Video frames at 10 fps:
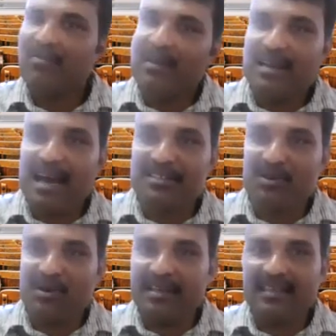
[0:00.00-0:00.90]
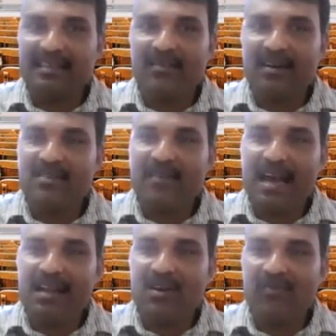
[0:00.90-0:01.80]
The large quantity. Then what is the
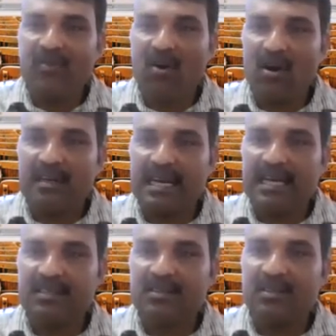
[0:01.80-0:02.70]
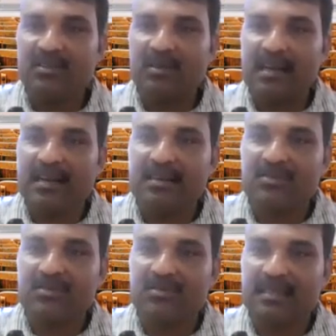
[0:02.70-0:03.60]
value of log 10 to 10
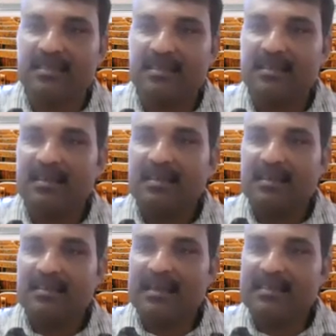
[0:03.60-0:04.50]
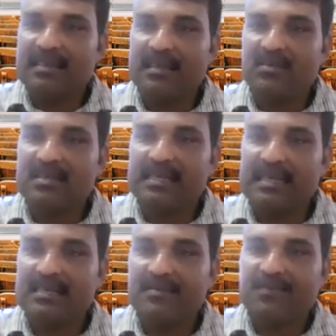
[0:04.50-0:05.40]
raised to 6? That is equal to
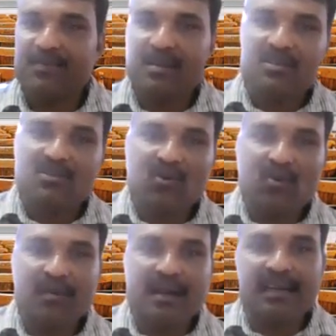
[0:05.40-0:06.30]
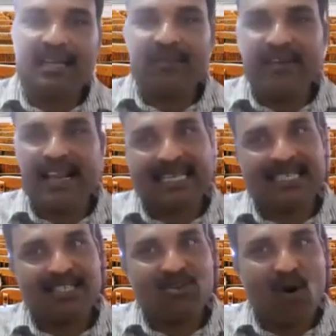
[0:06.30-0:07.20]
6. So numerator when x
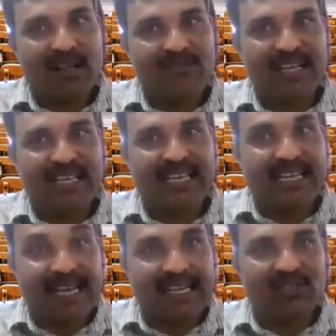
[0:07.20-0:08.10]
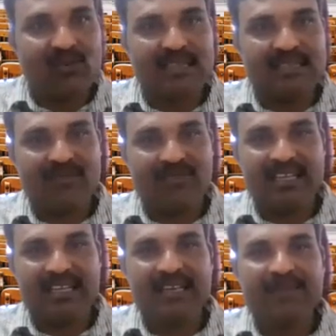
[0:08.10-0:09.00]
is not infinity tending towards infinity,